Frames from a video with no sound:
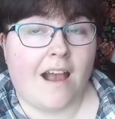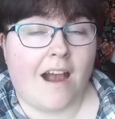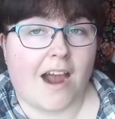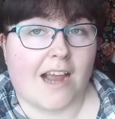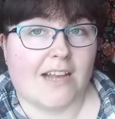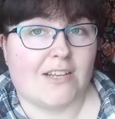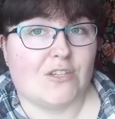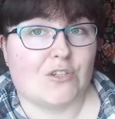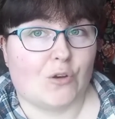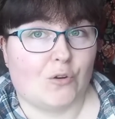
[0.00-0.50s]

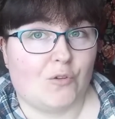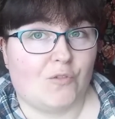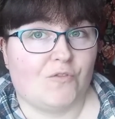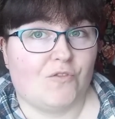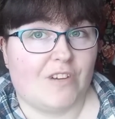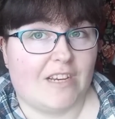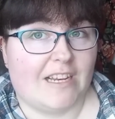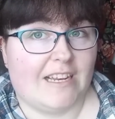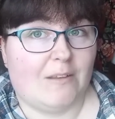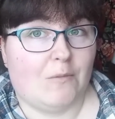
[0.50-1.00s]
I don't
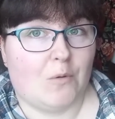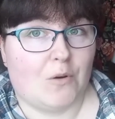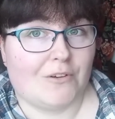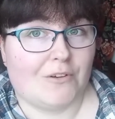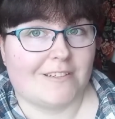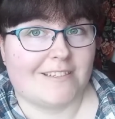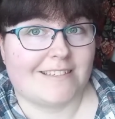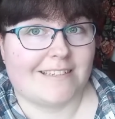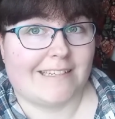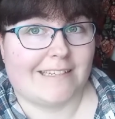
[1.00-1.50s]
really
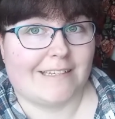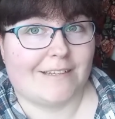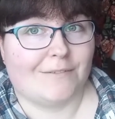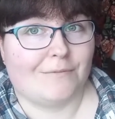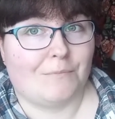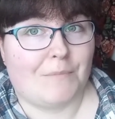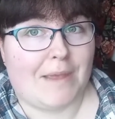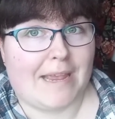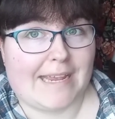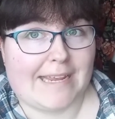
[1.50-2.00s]
want to
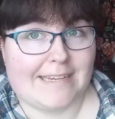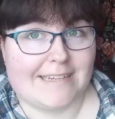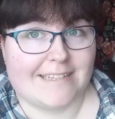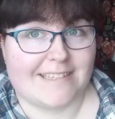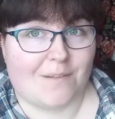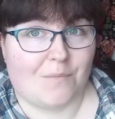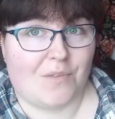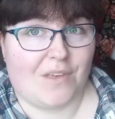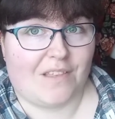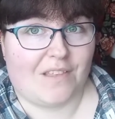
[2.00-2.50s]
make it into
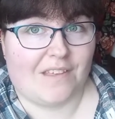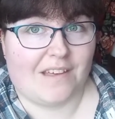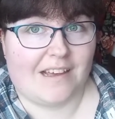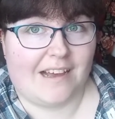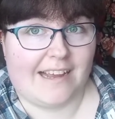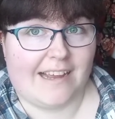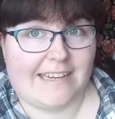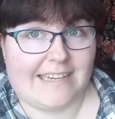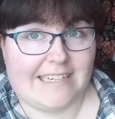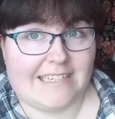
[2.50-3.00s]
something that
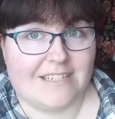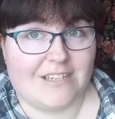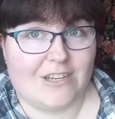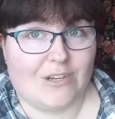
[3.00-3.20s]
I need